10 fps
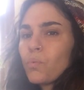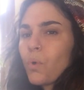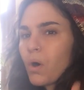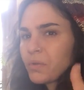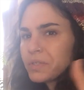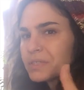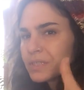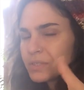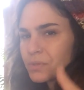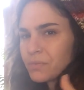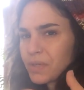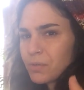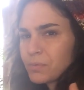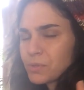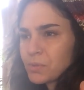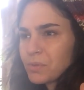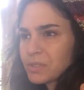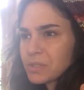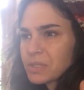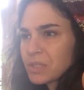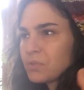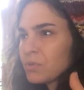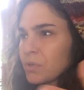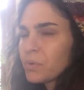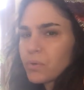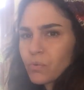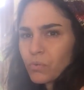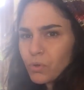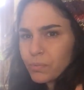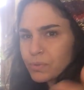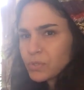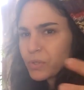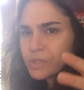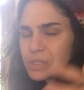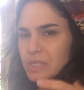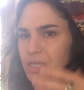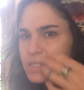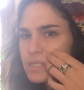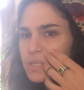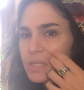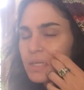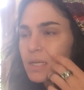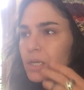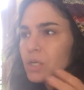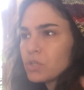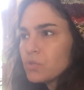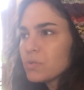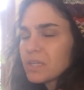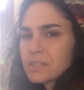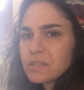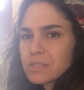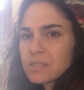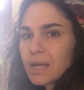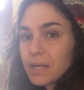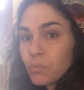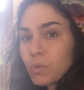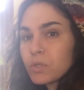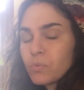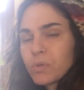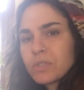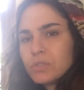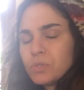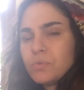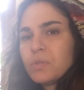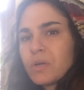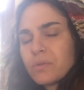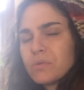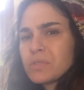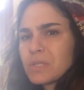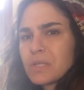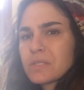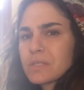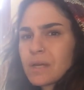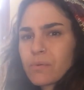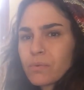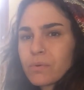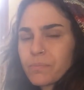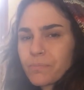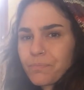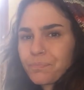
all these things are available to us it's like you can go in a room there's all these things and then you get to decide what do you want to do with all those things in that room